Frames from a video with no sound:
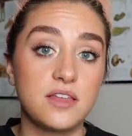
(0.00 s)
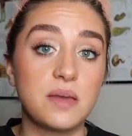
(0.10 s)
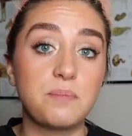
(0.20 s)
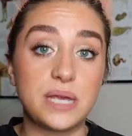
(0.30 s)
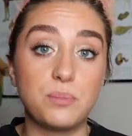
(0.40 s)

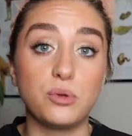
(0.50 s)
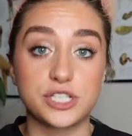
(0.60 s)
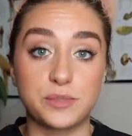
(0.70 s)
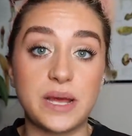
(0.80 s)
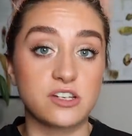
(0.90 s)
that people
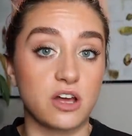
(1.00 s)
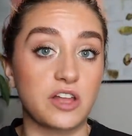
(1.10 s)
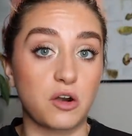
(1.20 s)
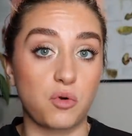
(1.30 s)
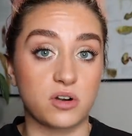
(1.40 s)
spend on
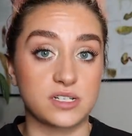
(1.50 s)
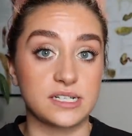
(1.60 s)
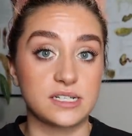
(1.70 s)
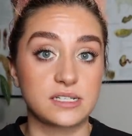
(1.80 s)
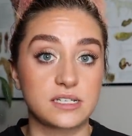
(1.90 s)
their
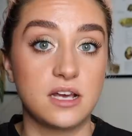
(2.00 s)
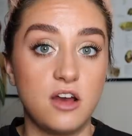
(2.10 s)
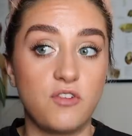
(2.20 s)
horses.